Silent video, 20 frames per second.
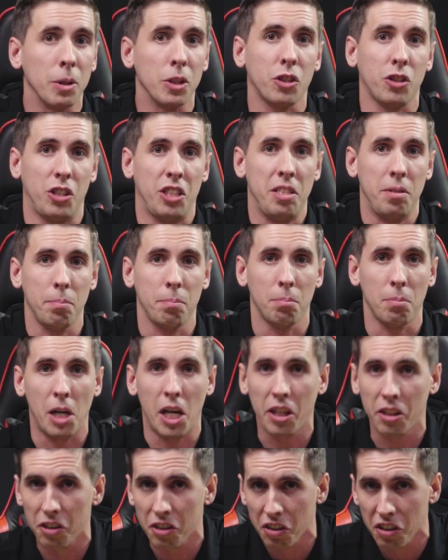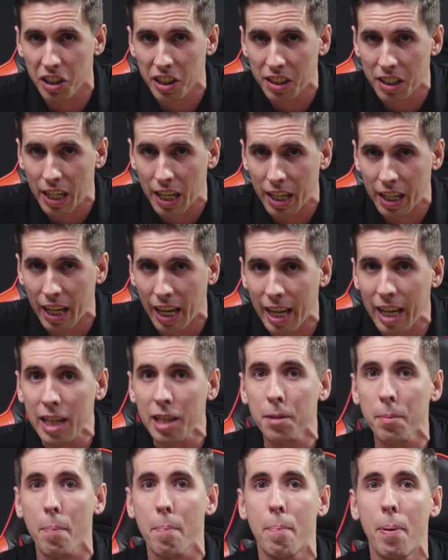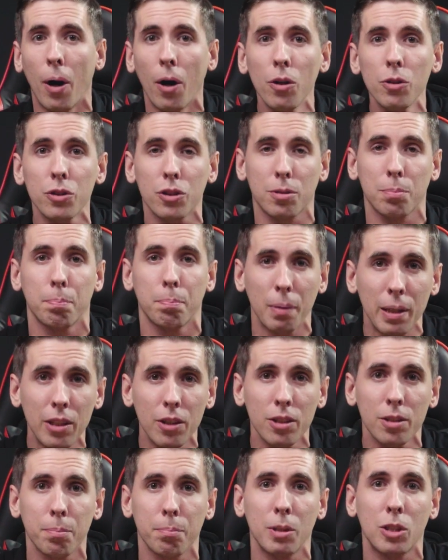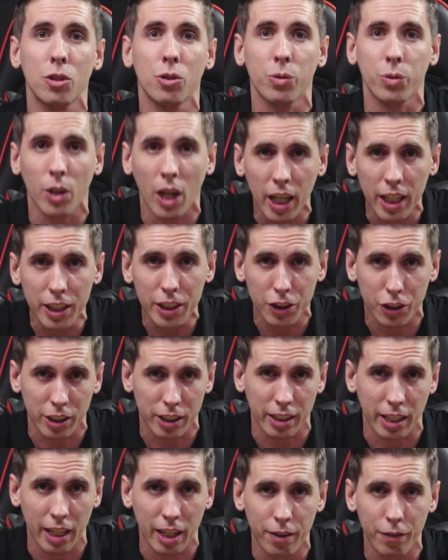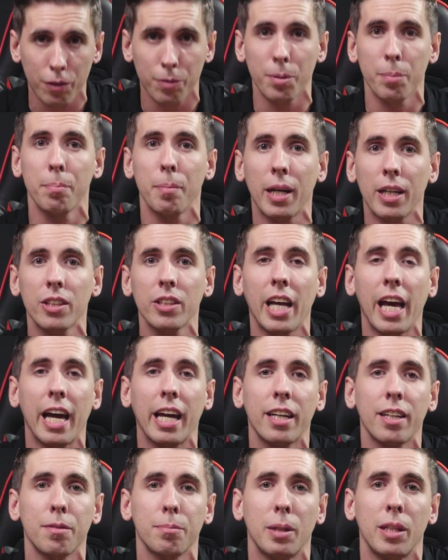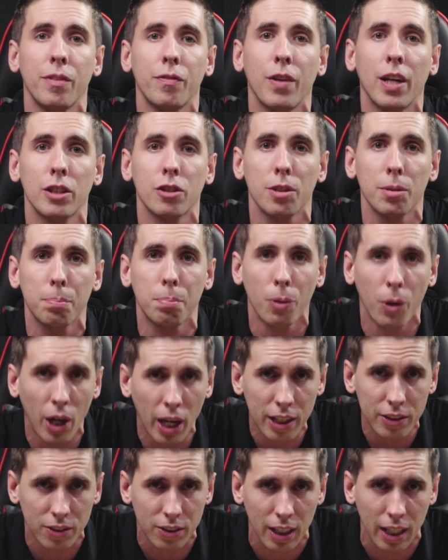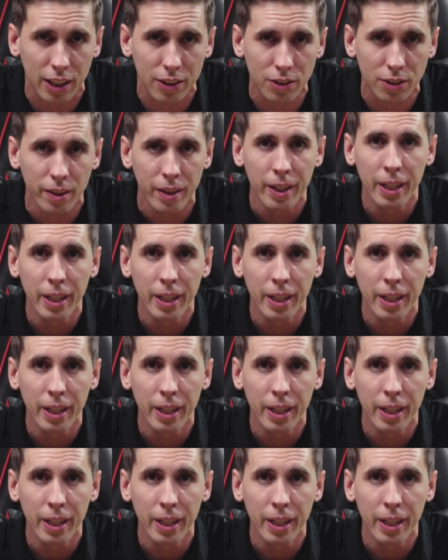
machine monitoring data, and post-build metrology data from the metal additive manufacturing process.